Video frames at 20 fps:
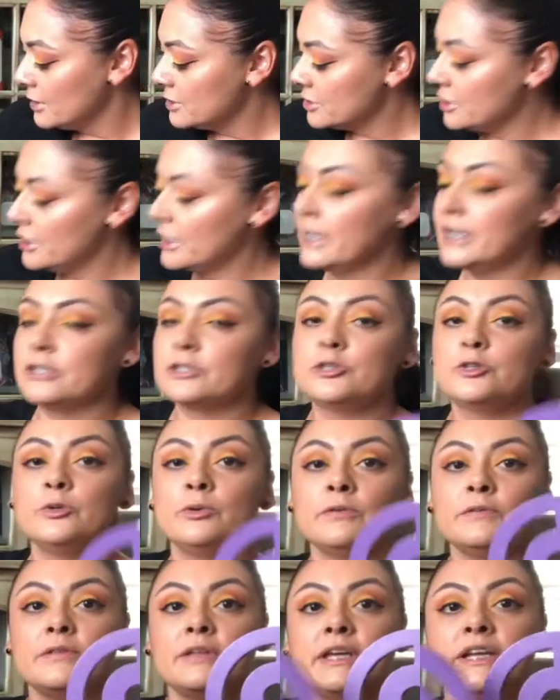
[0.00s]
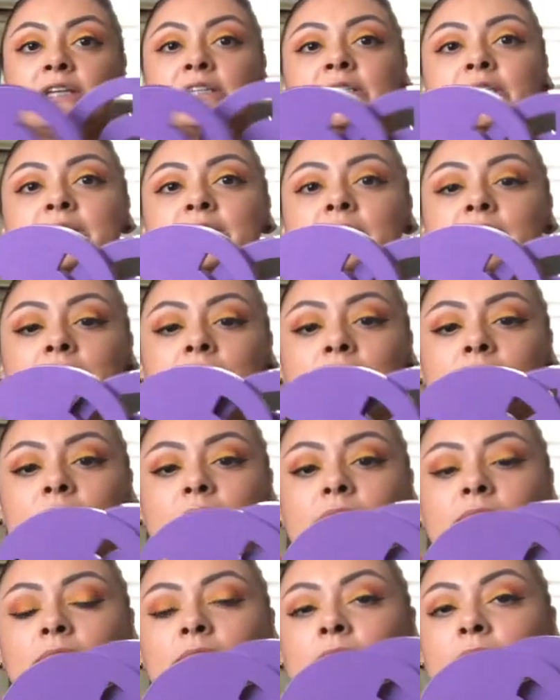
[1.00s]
So you get two of these.
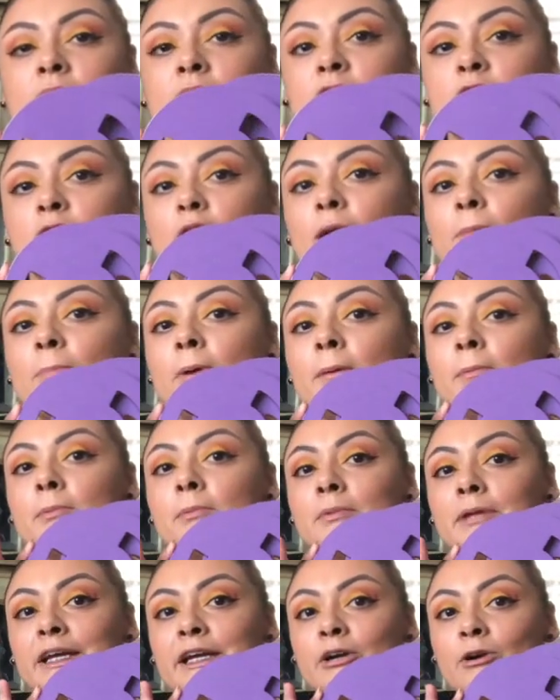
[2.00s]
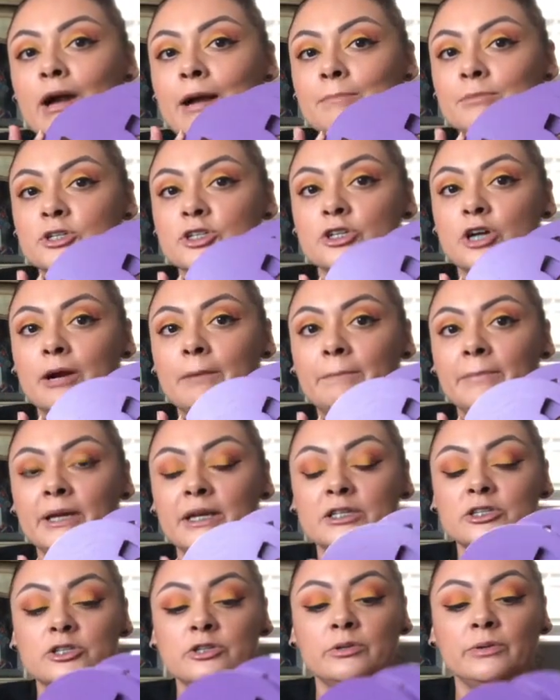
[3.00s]
So I'll probably grab a
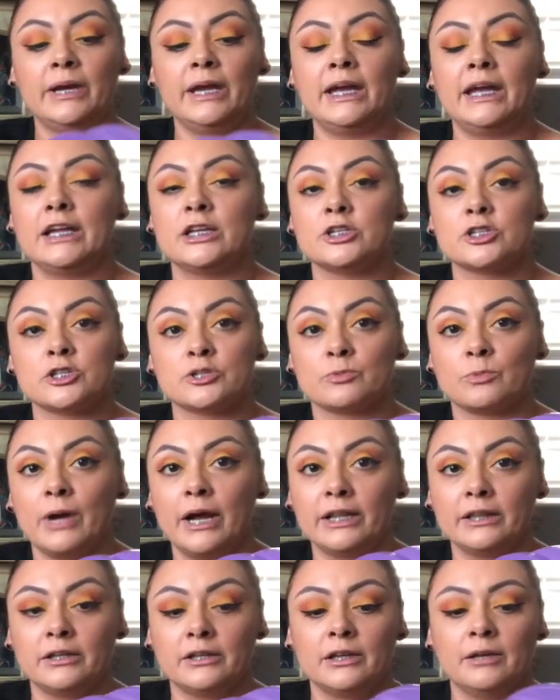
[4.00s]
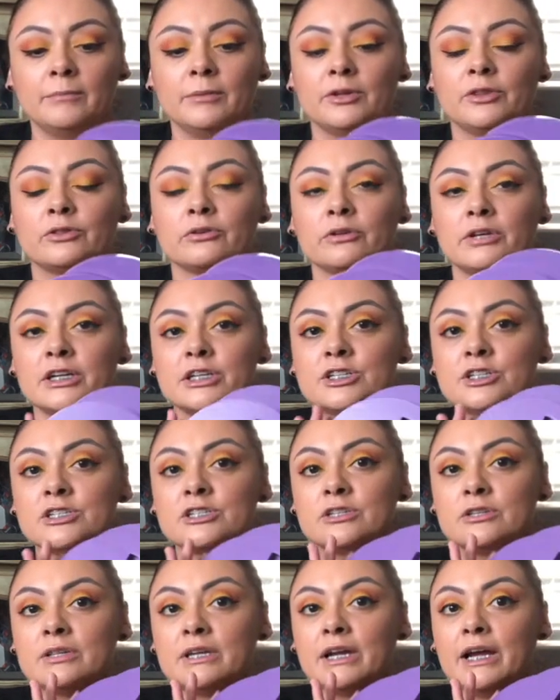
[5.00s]
Sharpie to it and just write the number three
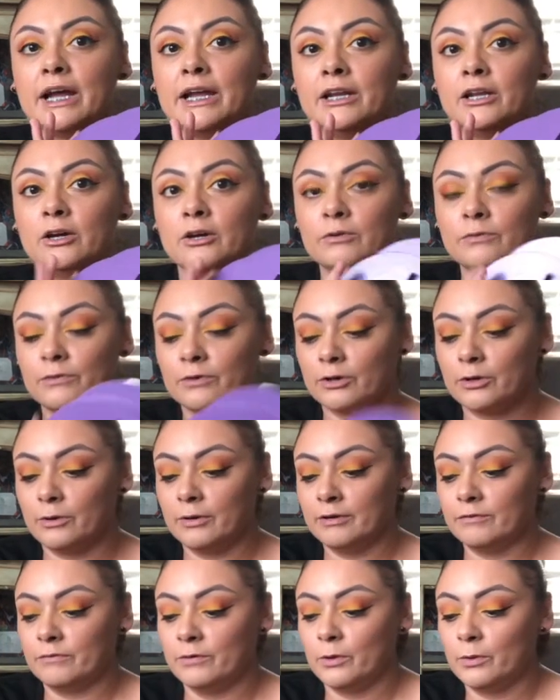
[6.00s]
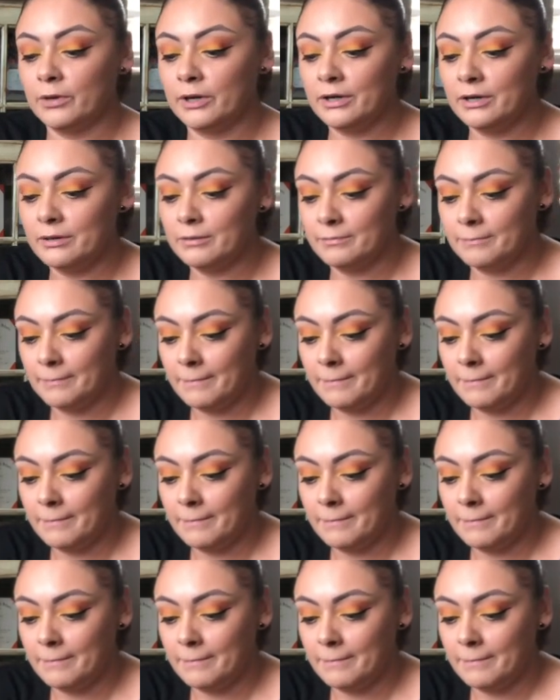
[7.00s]
just so that I know for going forward.